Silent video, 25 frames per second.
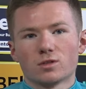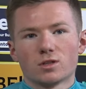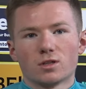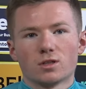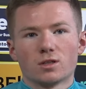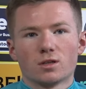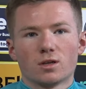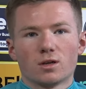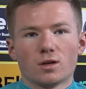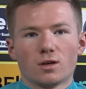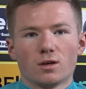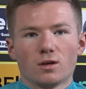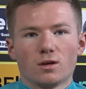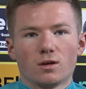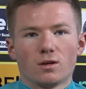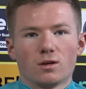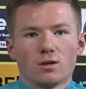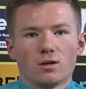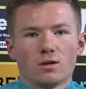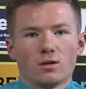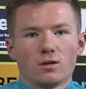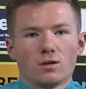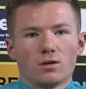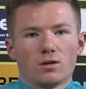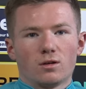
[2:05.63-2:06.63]
And
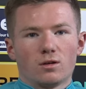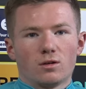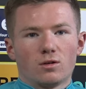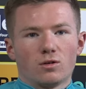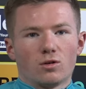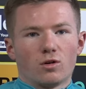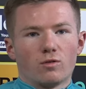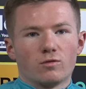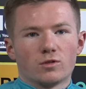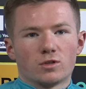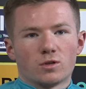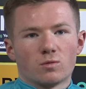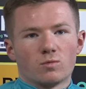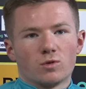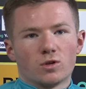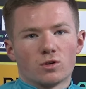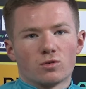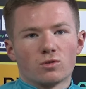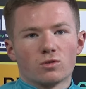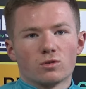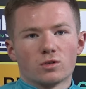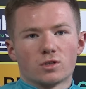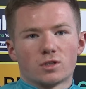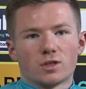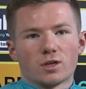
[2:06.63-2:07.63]
obviously when you
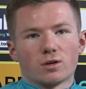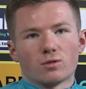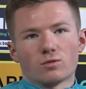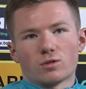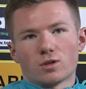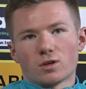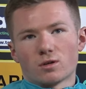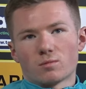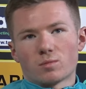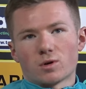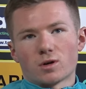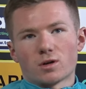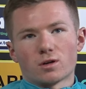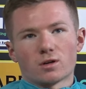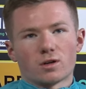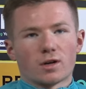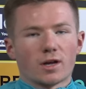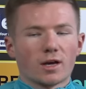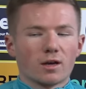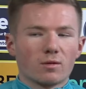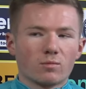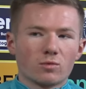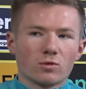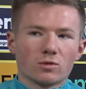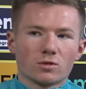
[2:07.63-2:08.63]
go to Celtic Park or
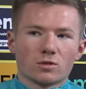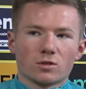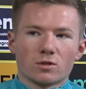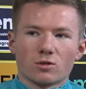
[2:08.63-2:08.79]
Ibrox,